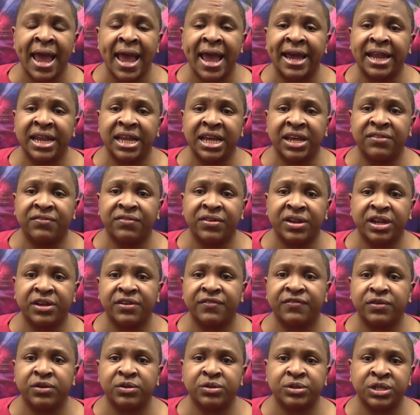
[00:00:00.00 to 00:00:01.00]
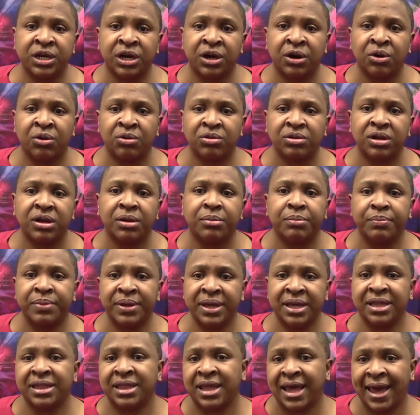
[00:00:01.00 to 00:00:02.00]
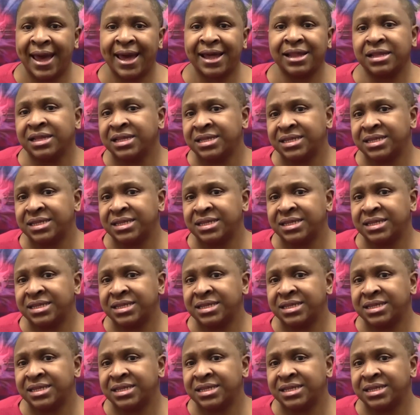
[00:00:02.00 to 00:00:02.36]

and even if you don't, be that